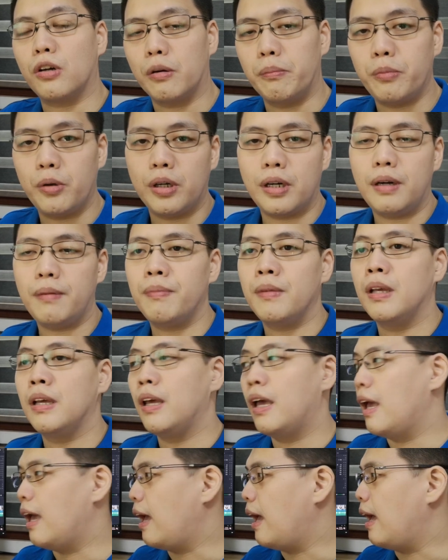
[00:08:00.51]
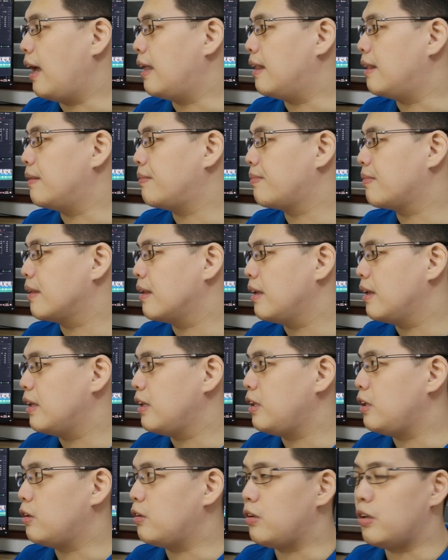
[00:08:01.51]
computer, and
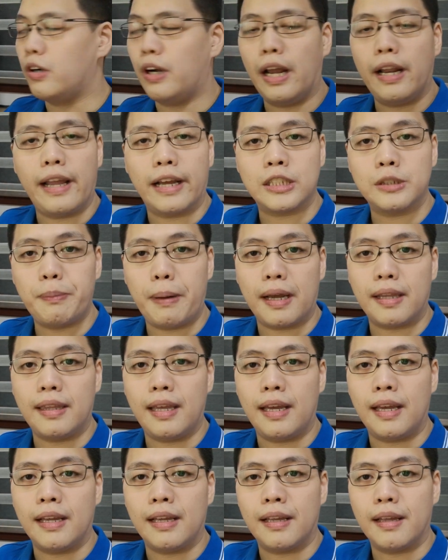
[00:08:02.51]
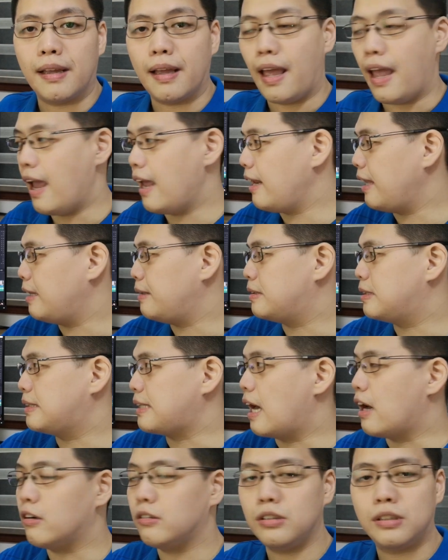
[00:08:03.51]
you're not expecting any
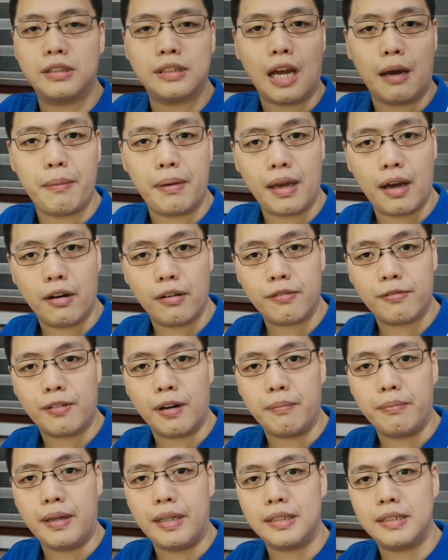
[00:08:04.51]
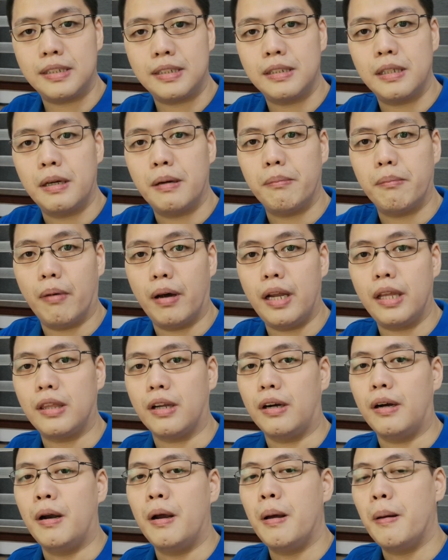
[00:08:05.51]
sounds coming out from this
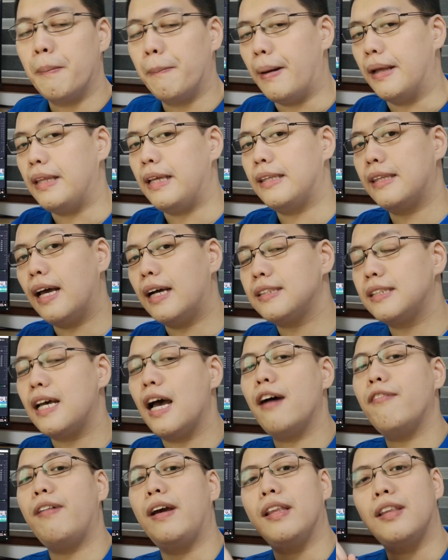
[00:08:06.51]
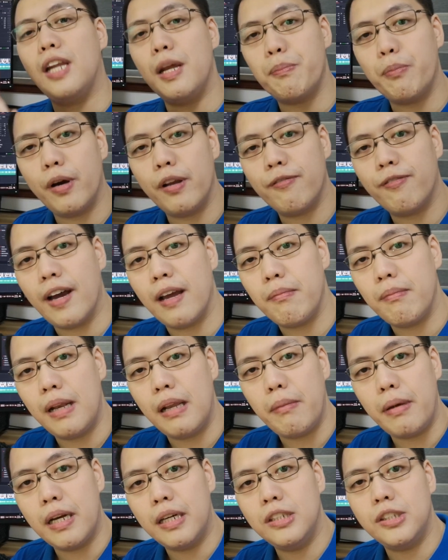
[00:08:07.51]
monitor. But it does have a
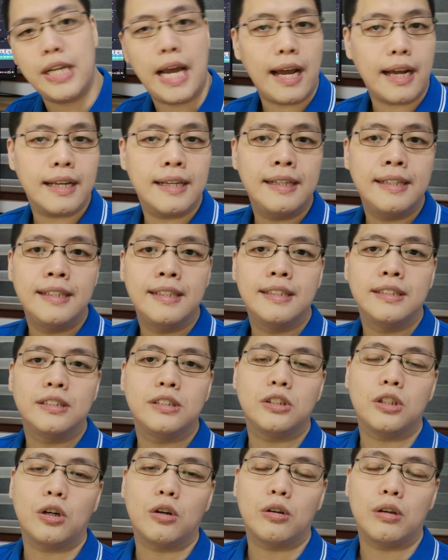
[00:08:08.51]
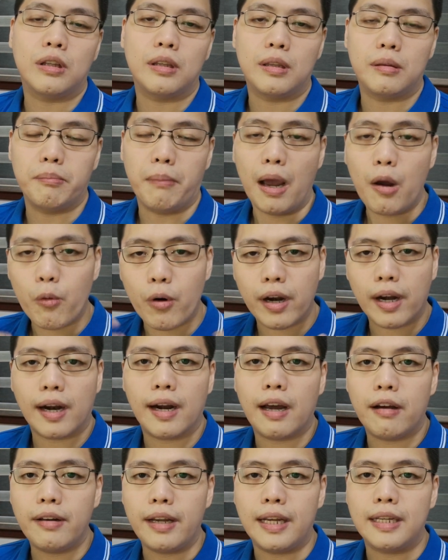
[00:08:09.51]
3.5mm jack. So my
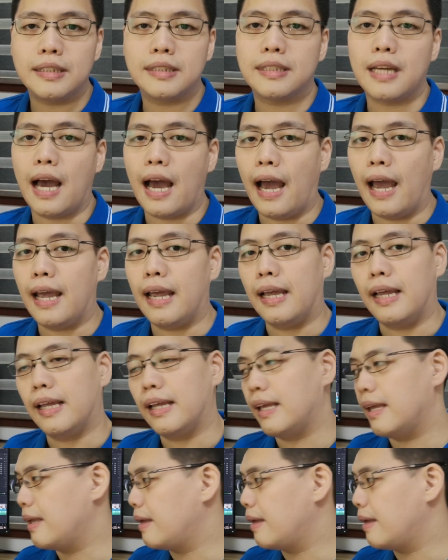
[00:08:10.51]
workaround is I